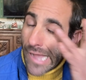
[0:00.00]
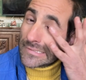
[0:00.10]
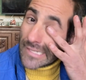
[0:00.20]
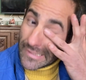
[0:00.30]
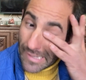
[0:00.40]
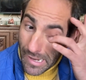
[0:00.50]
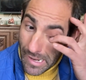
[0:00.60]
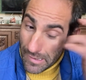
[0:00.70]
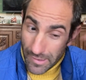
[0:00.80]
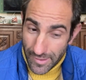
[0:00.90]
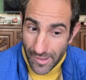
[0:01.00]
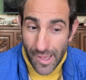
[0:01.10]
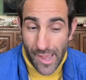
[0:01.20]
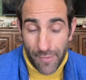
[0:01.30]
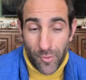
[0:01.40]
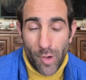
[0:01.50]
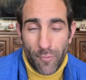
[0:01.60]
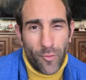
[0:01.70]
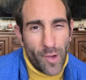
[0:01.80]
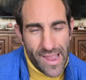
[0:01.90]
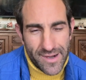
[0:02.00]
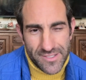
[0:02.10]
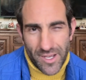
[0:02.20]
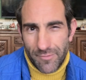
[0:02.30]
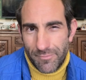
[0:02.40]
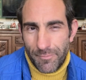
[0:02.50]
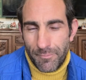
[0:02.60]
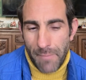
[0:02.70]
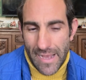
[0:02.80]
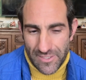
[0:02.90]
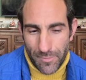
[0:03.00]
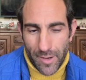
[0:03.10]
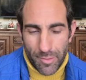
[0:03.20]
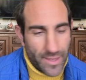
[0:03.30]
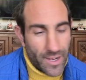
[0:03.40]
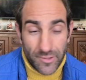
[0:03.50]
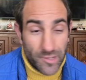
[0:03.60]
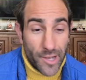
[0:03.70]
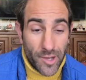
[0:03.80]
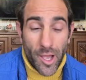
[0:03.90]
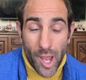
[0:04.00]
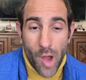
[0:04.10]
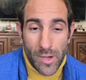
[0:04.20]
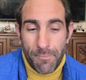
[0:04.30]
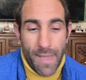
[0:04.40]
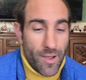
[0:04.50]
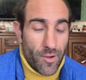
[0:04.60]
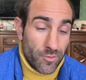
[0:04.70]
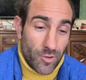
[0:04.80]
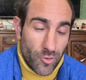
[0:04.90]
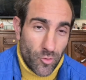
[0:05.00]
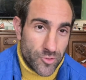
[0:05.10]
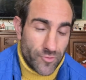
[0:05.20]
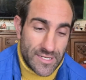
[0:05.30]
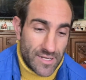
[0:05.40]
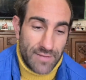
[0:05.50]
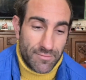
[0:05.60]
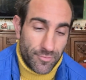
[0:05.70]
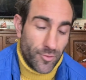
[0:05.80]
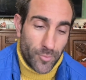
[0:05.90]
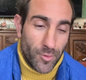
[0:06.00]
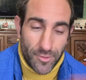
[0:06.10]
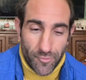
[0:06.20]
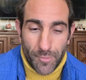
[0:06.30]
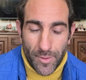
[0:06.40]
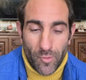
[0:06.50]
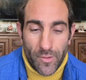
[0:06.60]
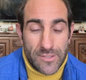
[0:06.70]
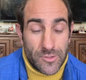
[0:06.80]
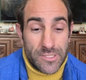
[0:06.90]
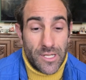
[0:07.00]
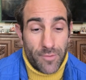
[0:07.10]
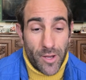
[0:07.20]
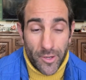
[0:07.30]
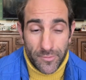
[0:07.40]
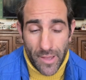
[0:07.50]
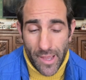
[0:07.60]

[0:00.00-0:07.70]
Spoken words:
So I've got 4. ACCAs aren't massively my thing. I only bet on horse racing. I leave the football and the rugby and all that sort of stuff alone.